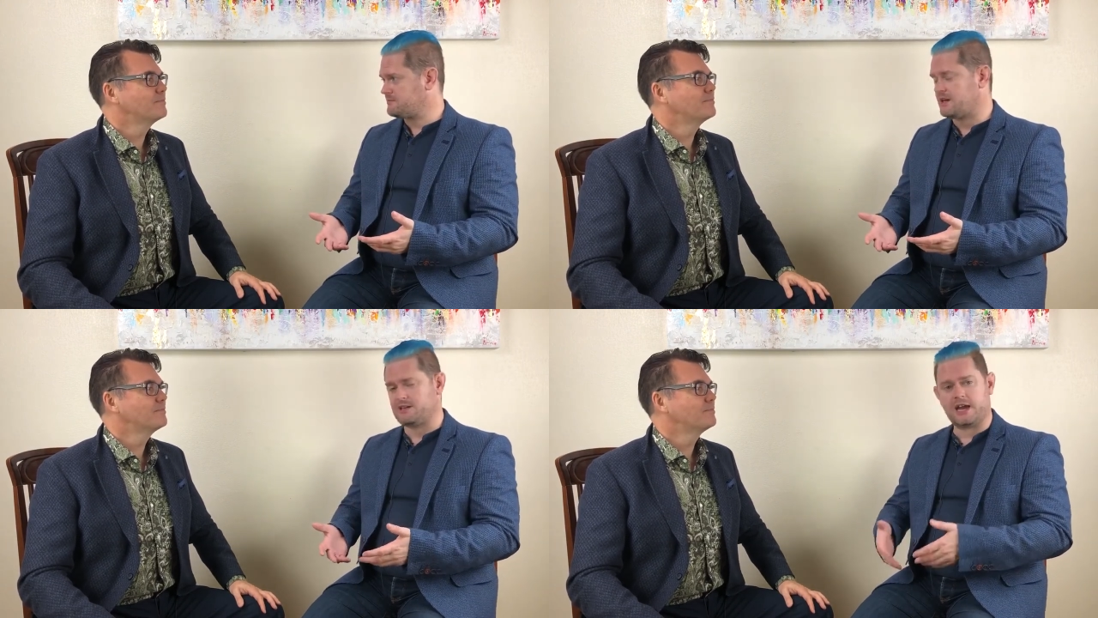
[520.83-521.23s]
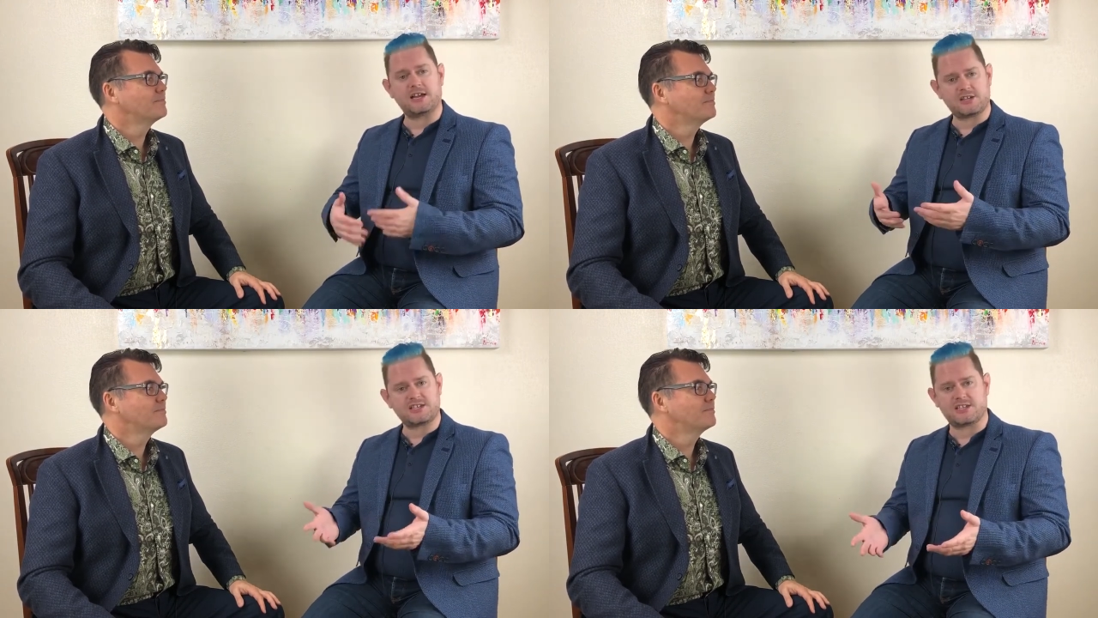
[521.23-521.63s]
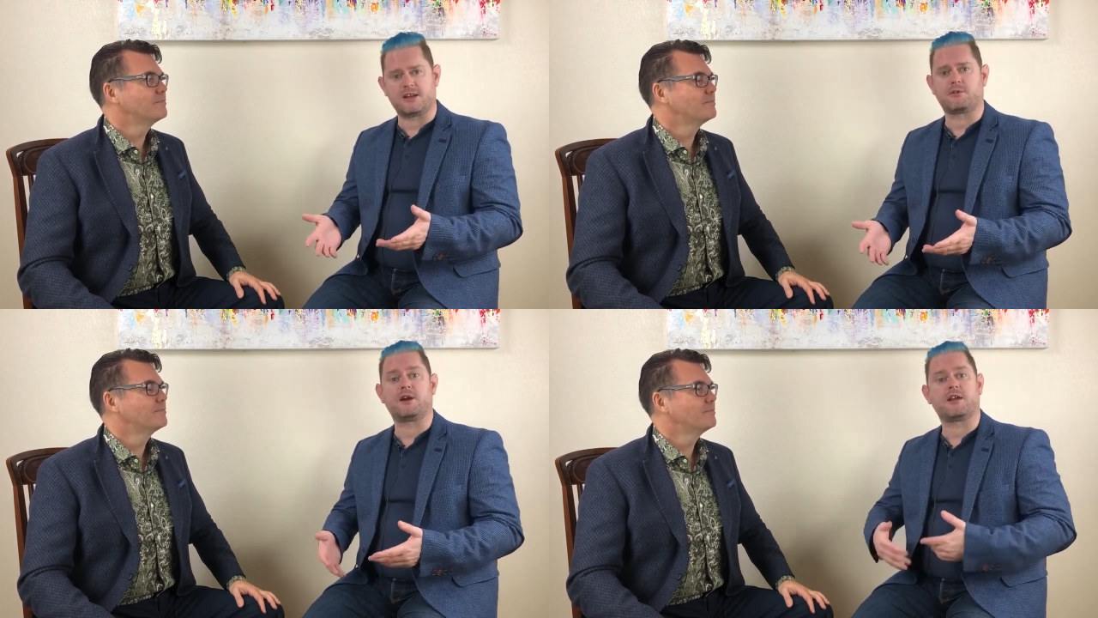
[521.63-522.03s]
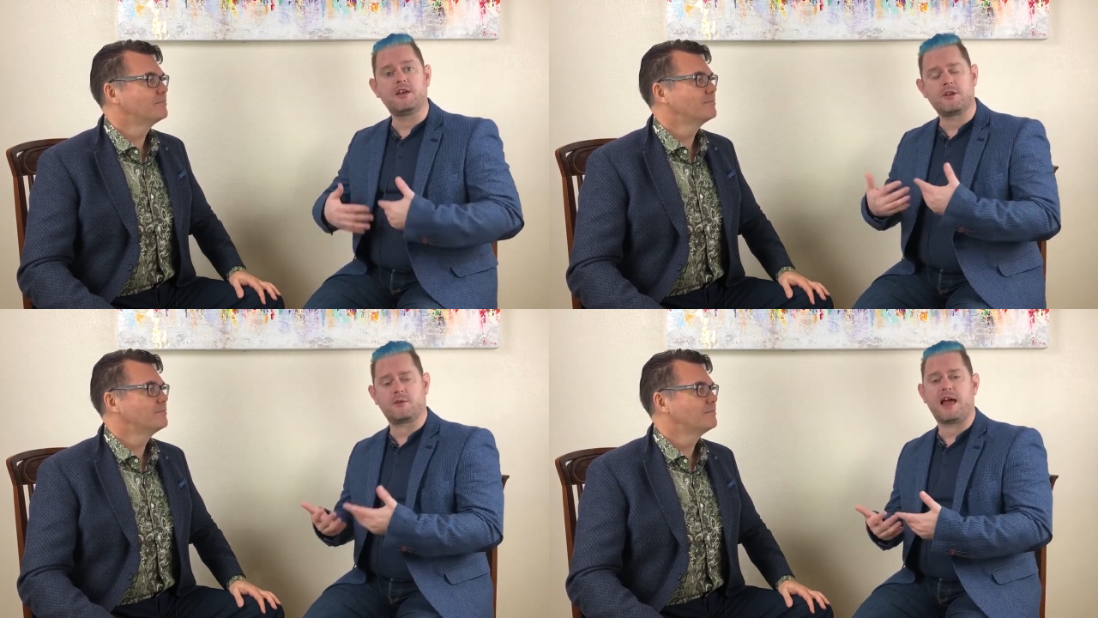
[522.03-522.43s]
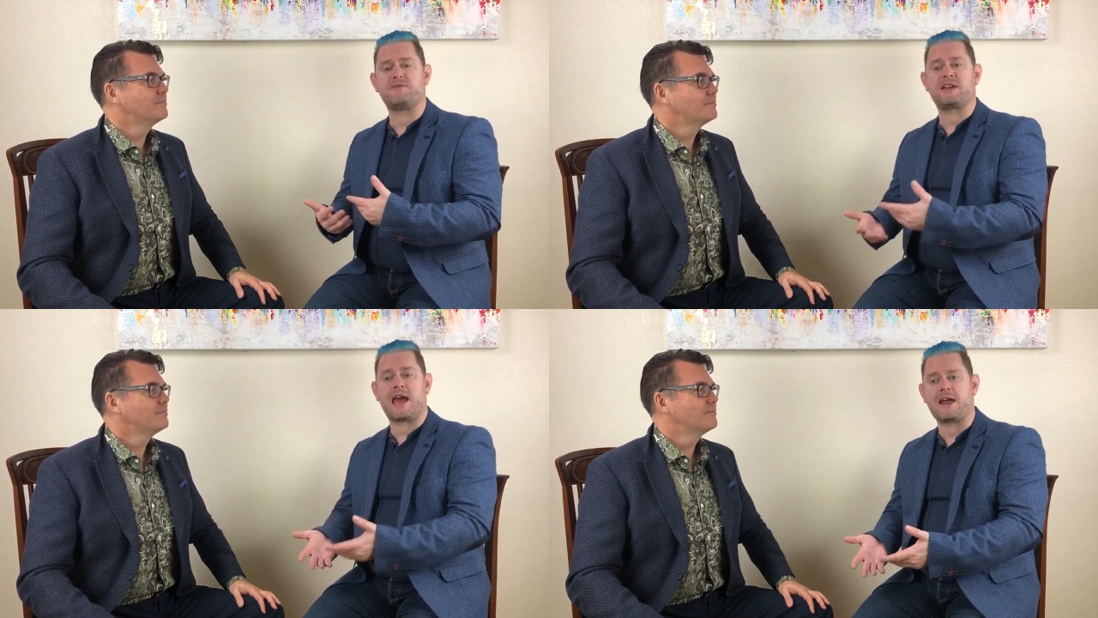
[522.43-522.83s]
Speaker 1: I, yeah, I said that right. They were
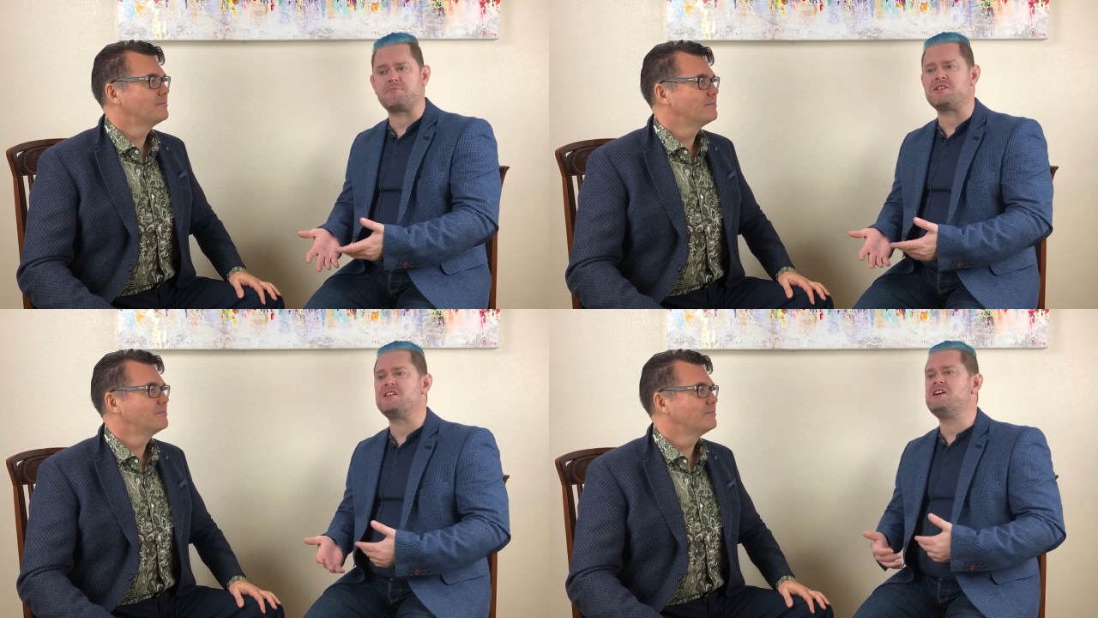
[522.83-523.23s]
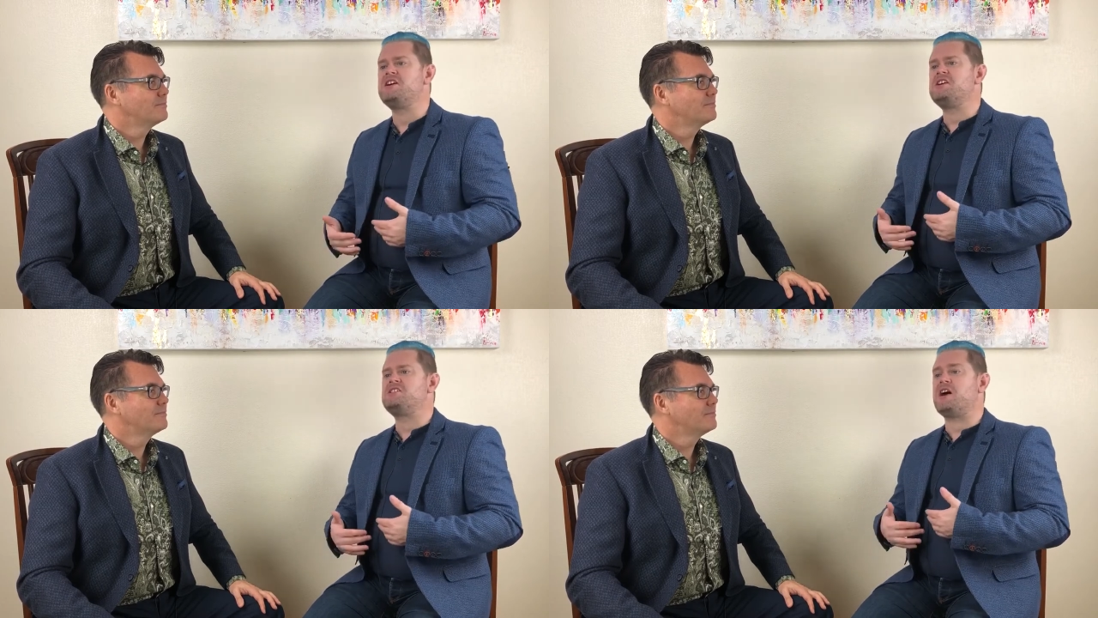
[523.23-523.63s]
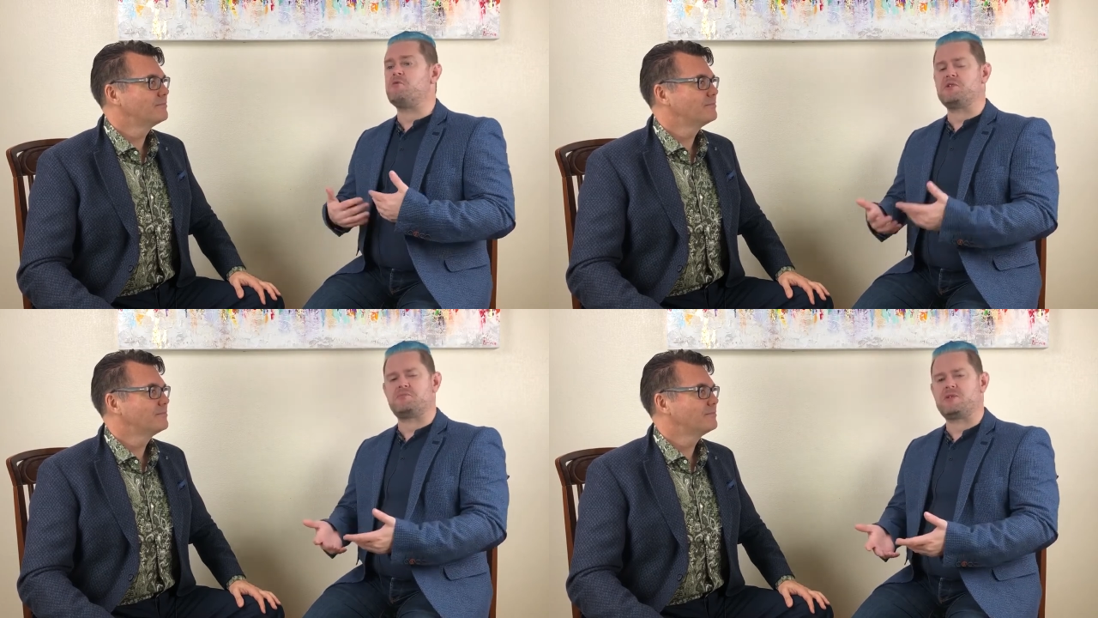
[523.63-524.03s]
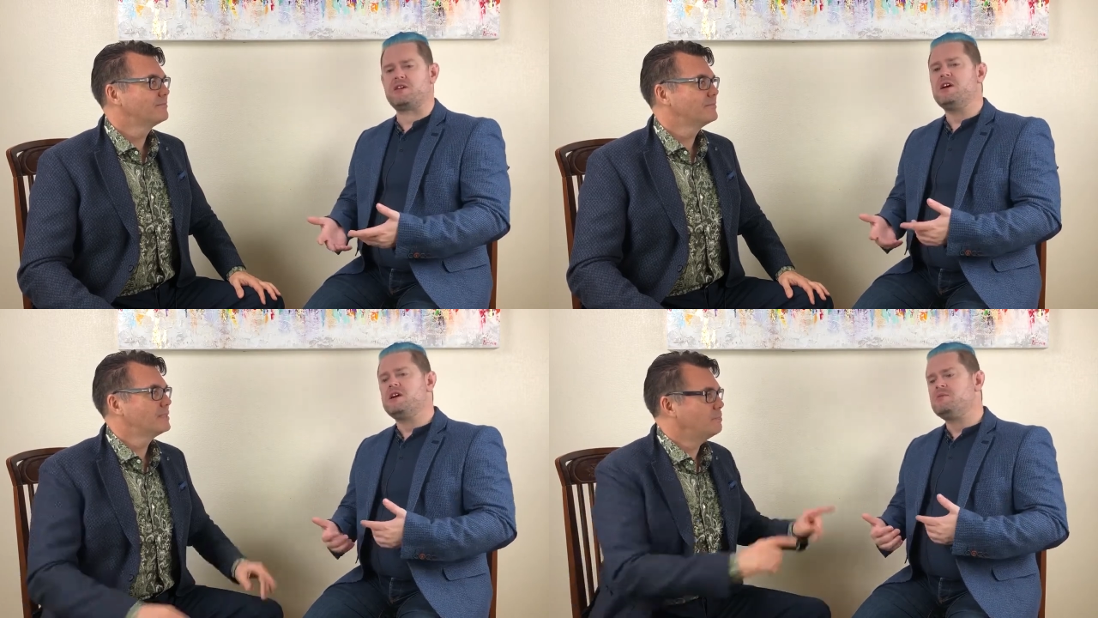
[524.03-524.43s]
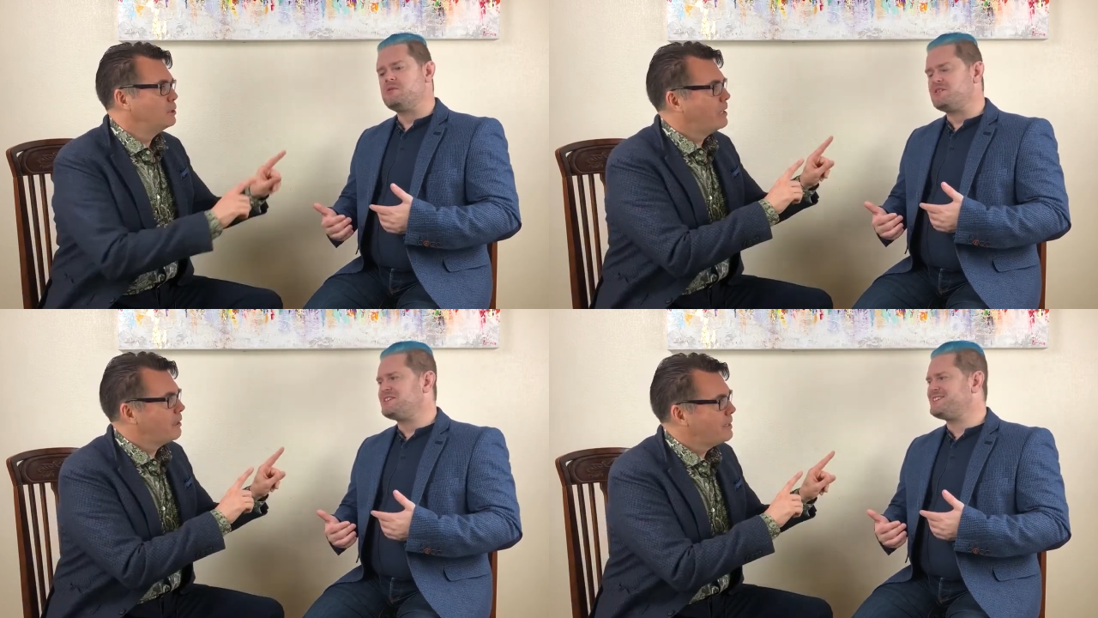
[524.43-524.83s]
laughing at me, not with me.
Speaker 2: The
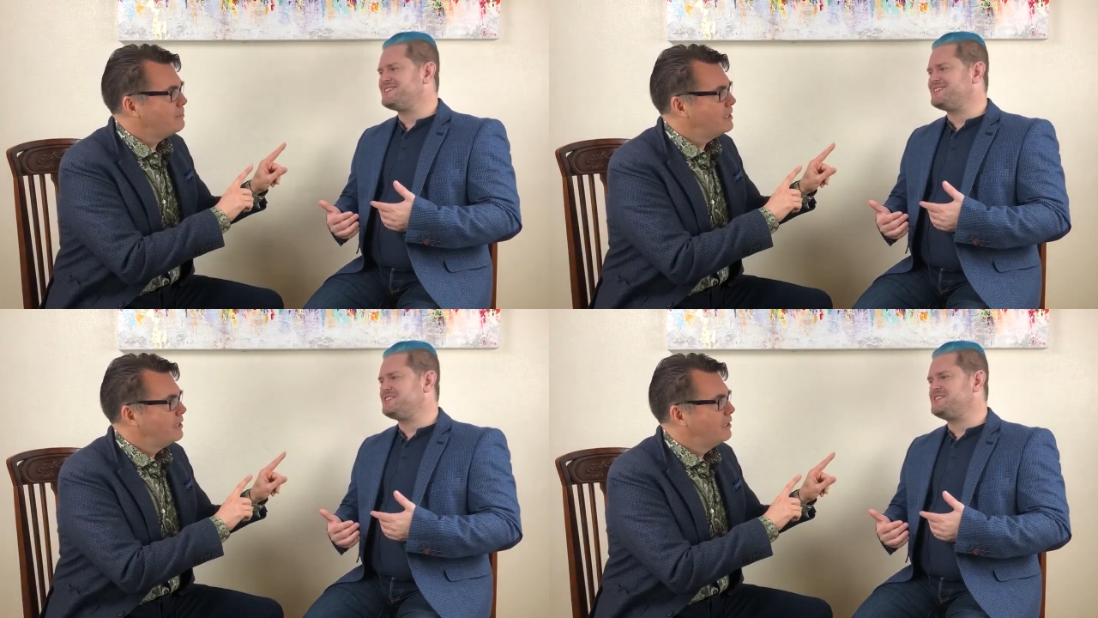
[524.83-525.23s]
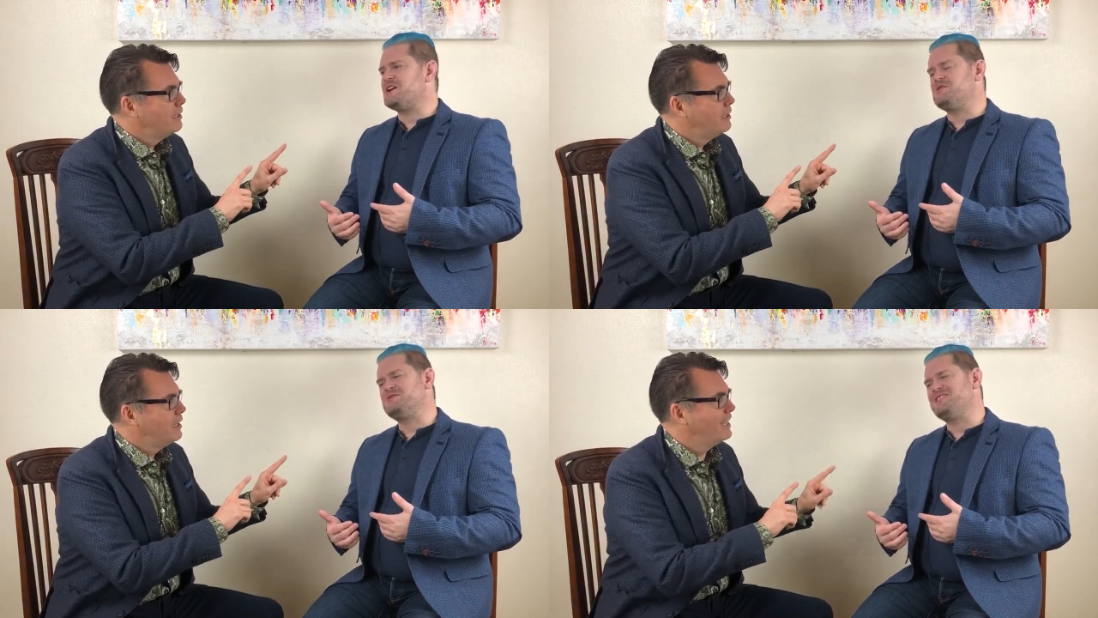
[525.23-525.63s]
blue hair, maybe?
Speaker 1: No.